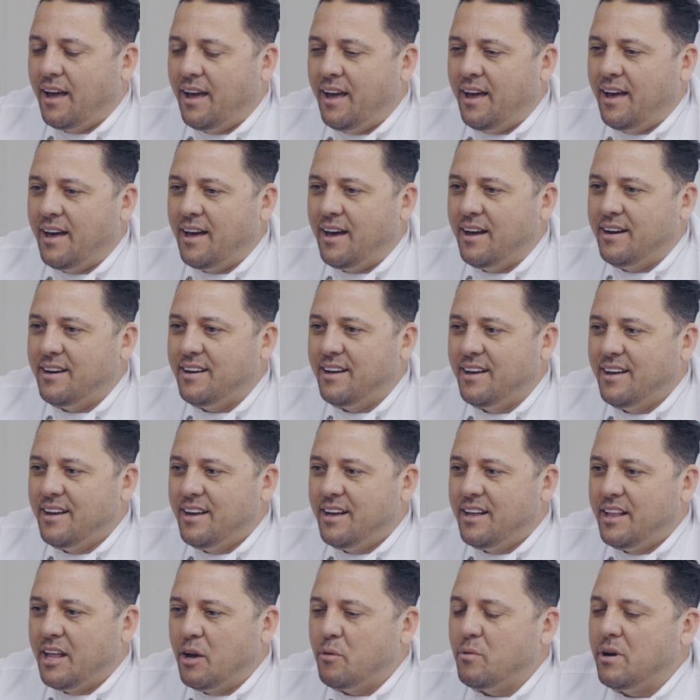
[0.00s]
And
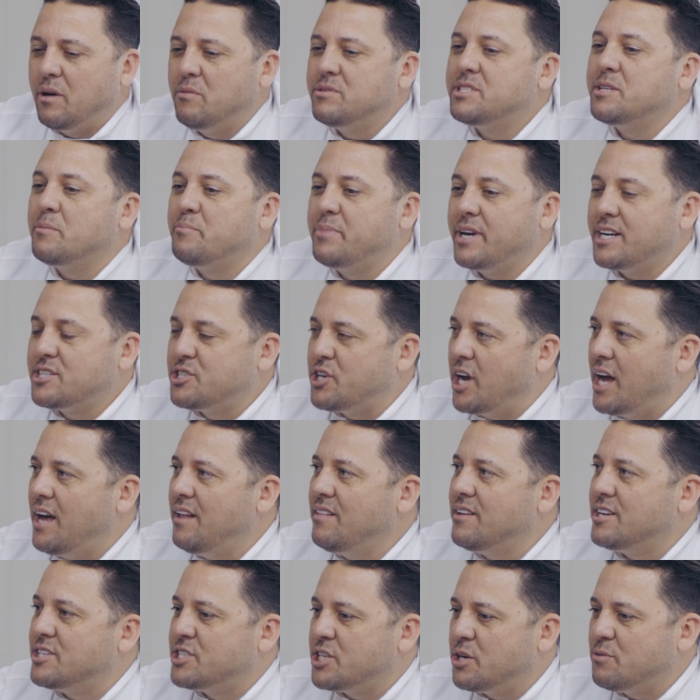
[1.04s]
it was a big
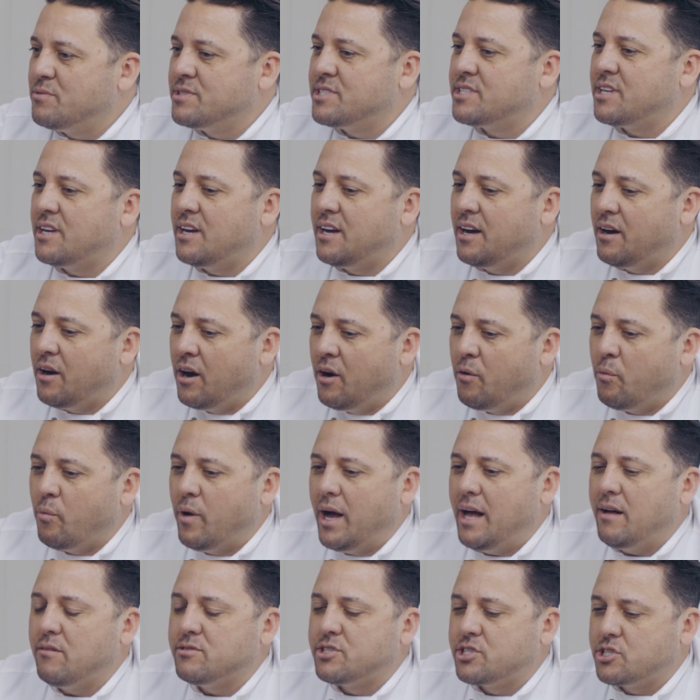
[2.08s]
challenge. It was
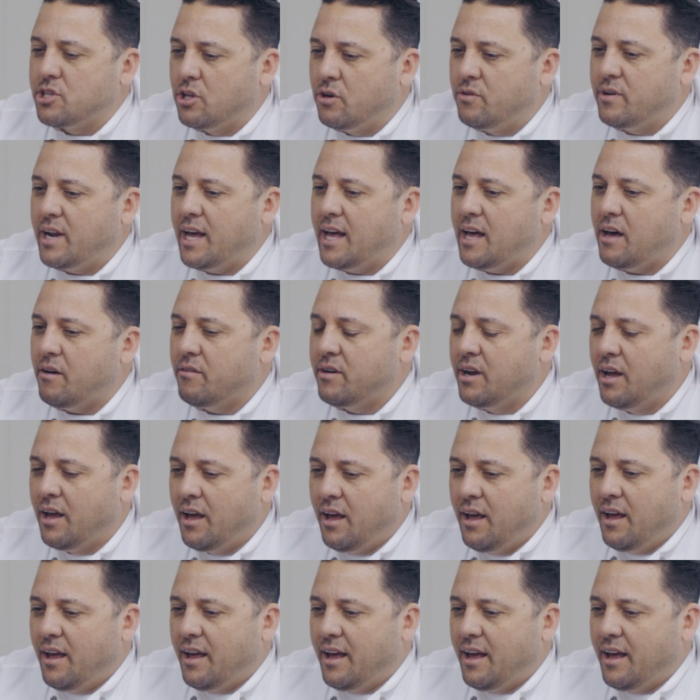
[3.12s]
slow down.